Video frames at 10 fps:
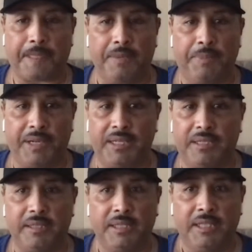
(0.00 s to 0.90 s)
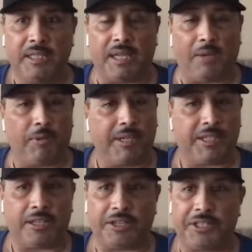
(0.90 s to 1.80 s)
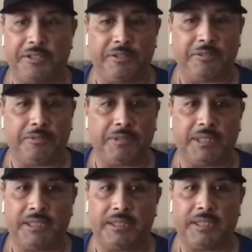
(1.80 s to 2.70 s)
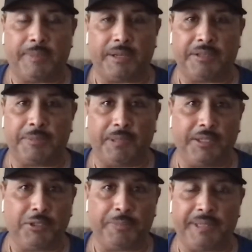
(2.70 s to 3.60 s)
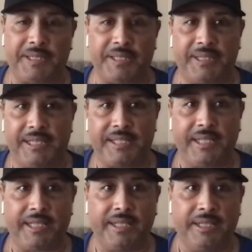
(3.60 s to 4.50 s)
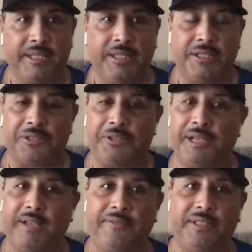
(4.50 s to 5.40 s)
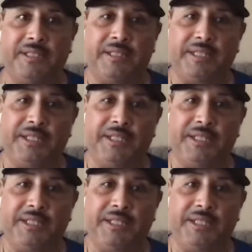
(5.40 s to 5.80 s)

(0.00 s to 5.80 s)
But I wanted to talk to you about the political piece in DC. So you have,